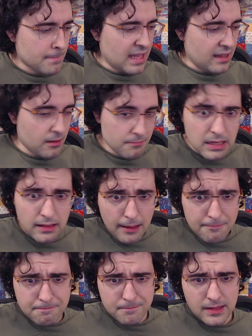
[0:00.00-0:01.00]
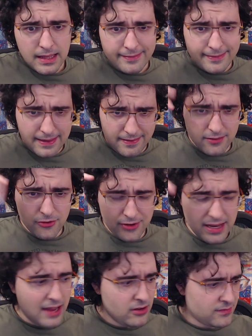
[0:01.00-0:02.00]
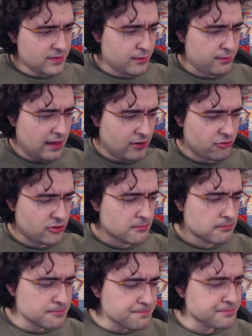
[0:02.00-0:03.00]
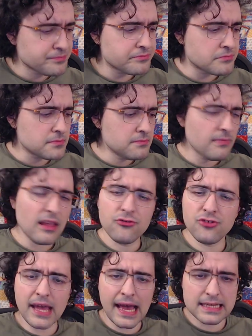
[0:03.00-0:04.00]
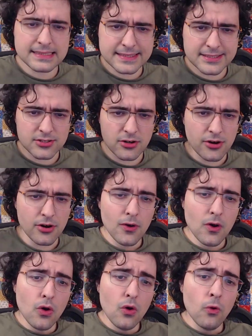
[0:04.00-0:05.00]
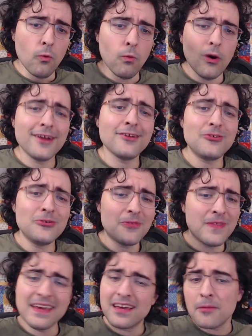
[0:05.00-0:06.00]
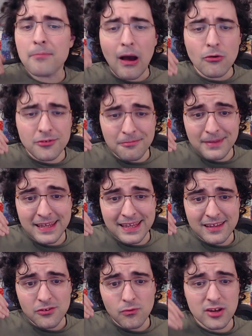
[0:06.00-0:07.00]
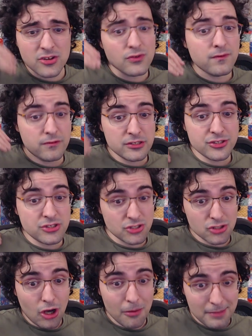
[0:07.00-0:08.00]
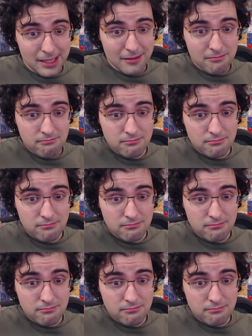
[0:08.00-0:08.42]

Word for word: Camilla at the near the end of this section, she asks her, "What did you think about me when you first saw me?"